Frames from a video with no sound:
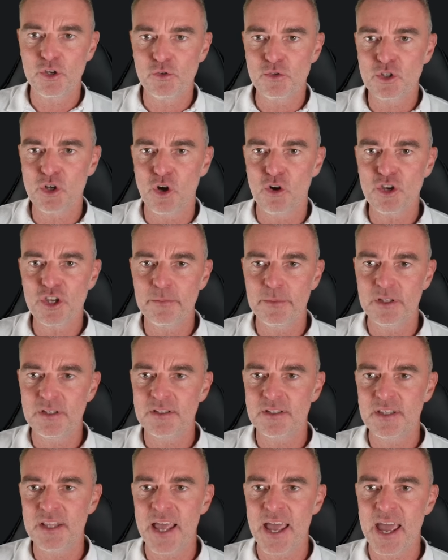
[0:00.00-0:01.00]
your
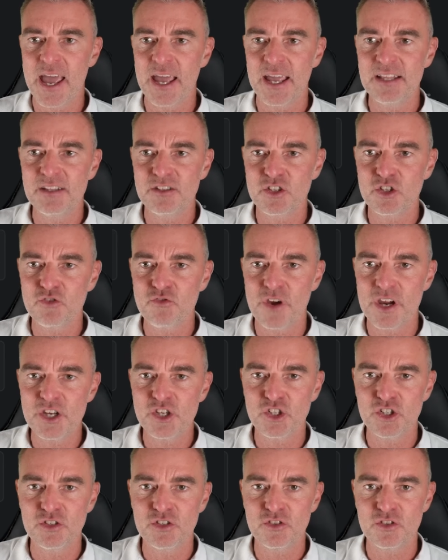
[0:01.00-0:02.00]
documents there,
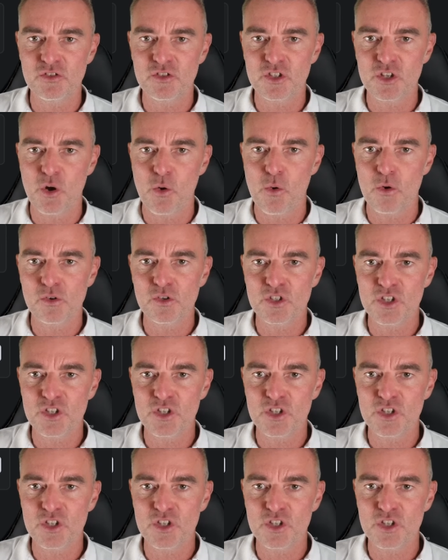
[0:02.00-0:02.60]
integrations and so on,